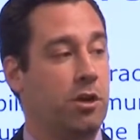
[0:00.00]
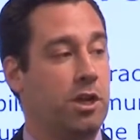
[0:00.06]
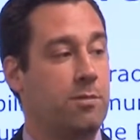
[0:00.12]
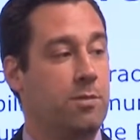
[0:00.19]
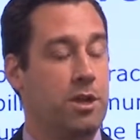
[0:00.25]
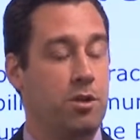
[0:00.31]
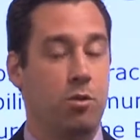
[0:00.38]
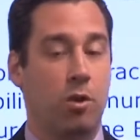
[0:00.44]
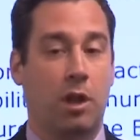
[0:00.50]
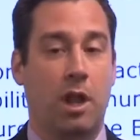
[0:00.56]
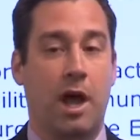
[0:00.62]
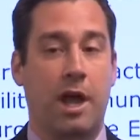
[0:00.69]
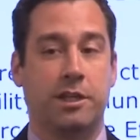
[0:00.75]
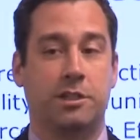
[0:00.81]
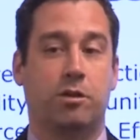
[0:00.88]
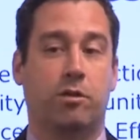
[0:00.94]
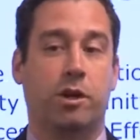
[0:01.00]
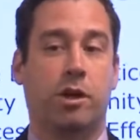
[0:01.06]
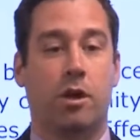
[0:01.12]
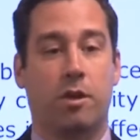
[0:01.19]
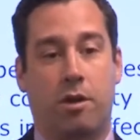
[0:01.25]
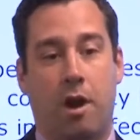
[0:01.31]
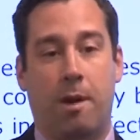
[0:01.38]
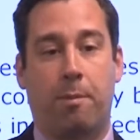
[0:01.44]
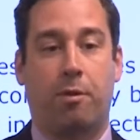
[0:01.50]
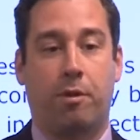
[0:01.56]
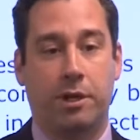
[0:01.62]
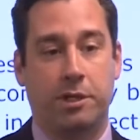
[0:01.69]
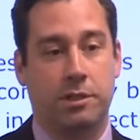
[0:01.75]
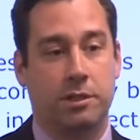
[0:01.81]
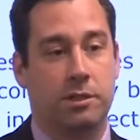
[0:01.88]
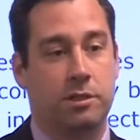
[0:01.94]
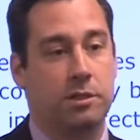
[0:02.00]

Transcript: can be utilized during other operations.